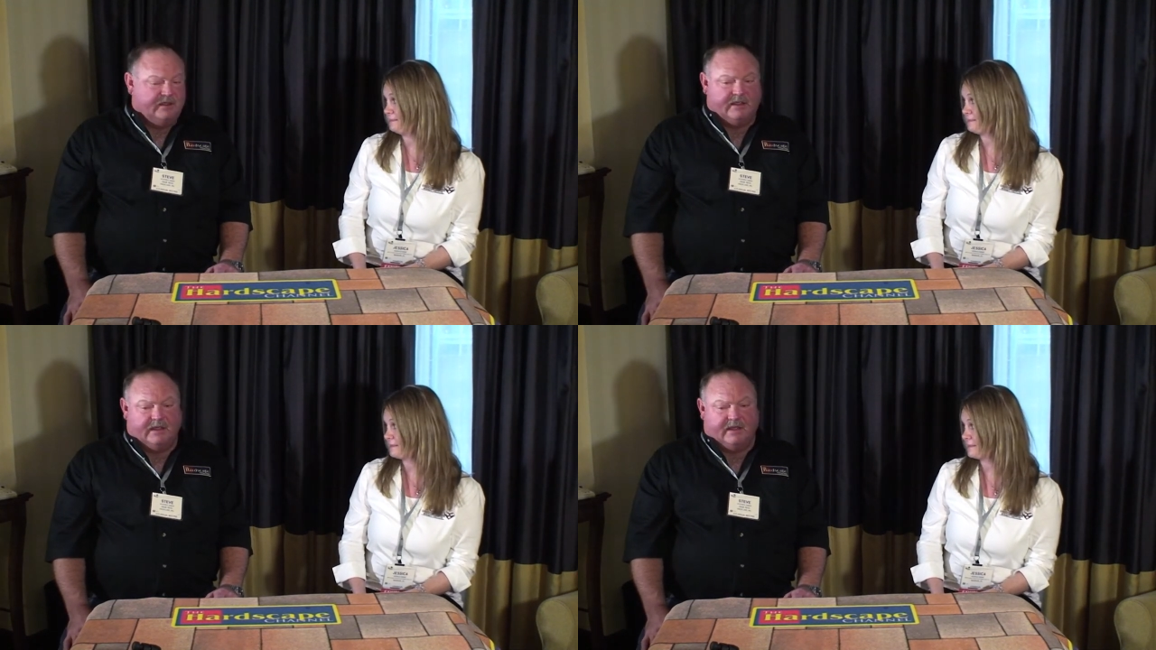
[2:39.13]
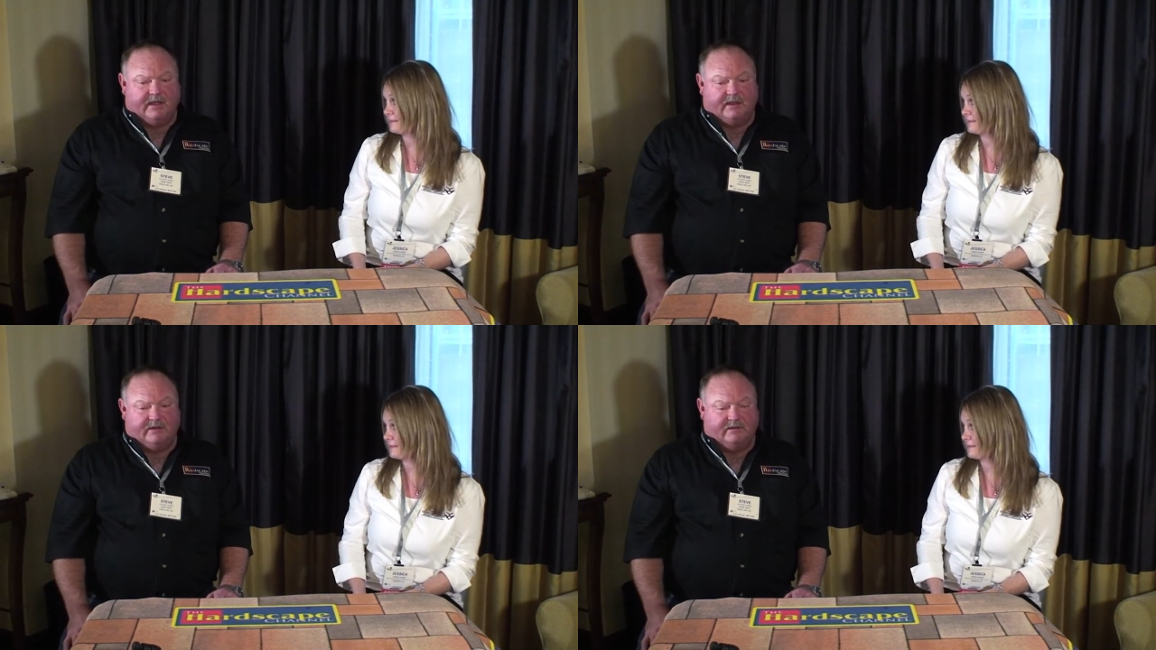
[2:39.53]

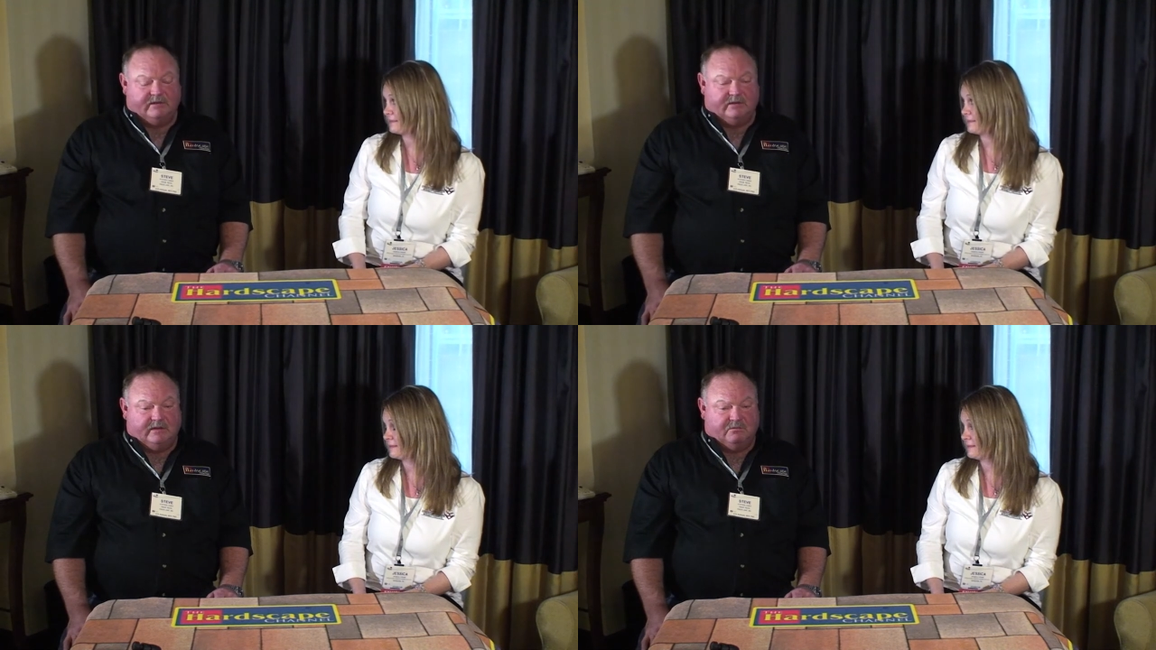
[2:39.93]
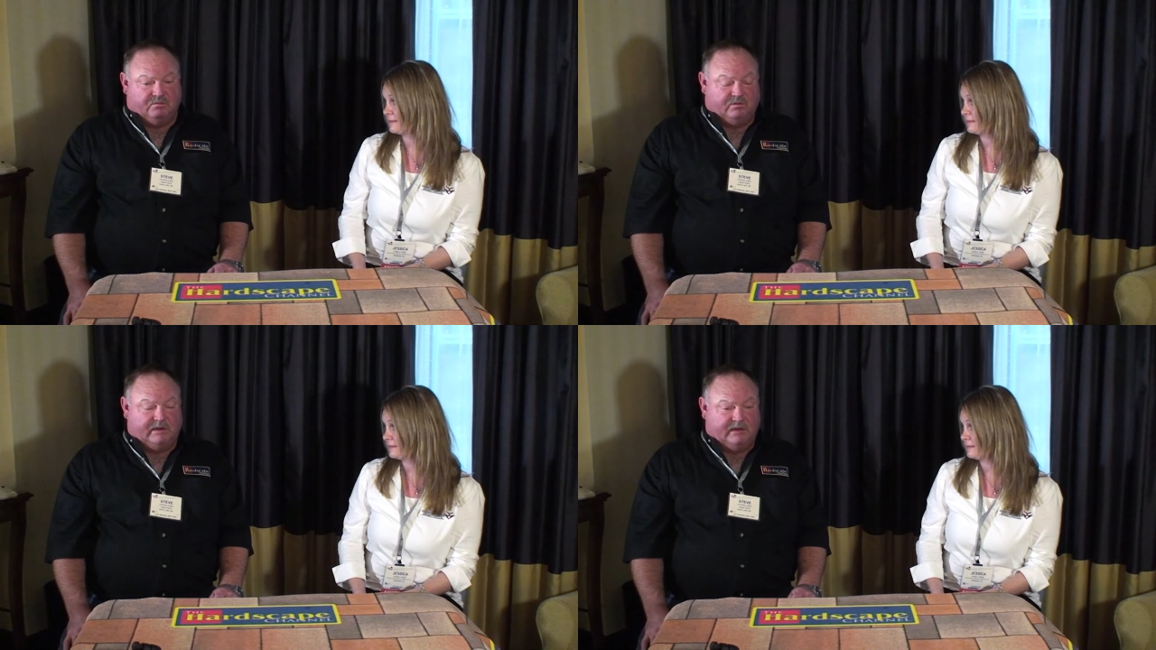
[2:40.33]
Speaker 1: And
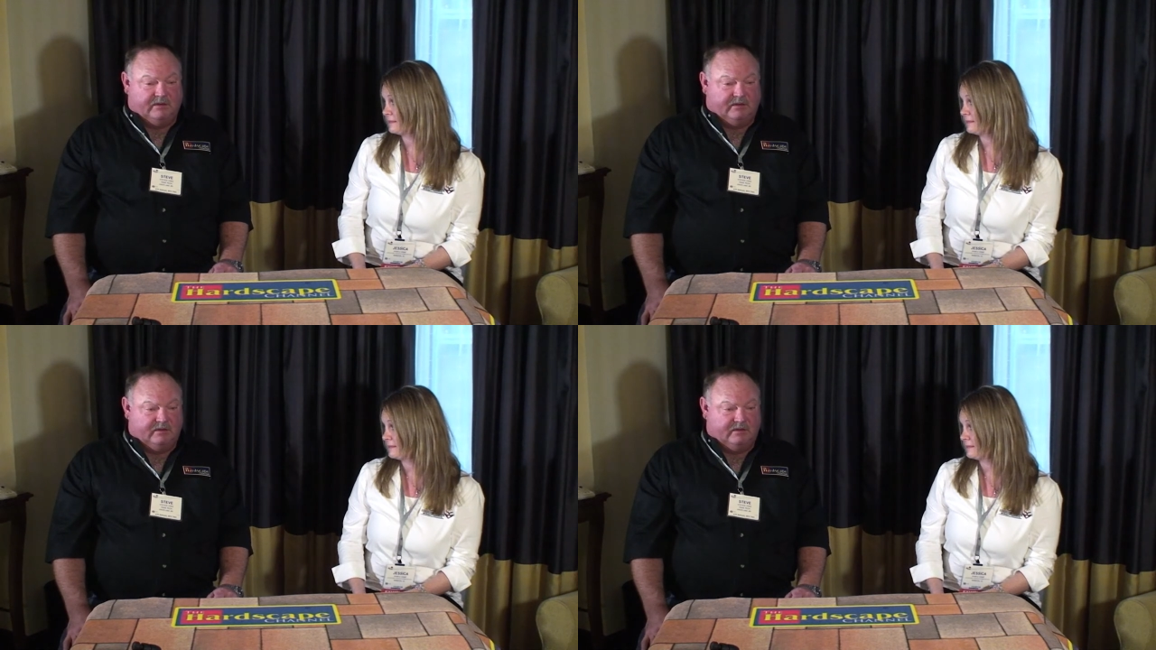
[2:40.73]
really,